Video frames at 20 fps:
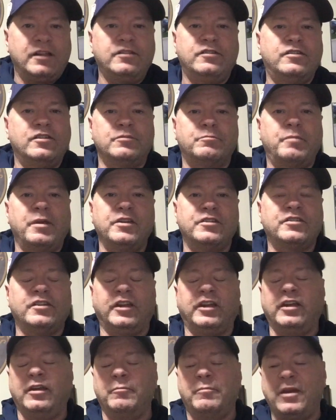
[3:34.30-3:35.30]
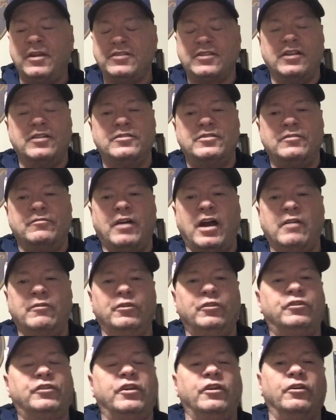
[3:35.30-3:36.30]
just based on, based on
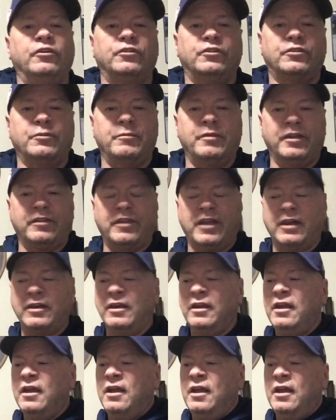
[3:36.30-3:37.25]
survival skills or something like that.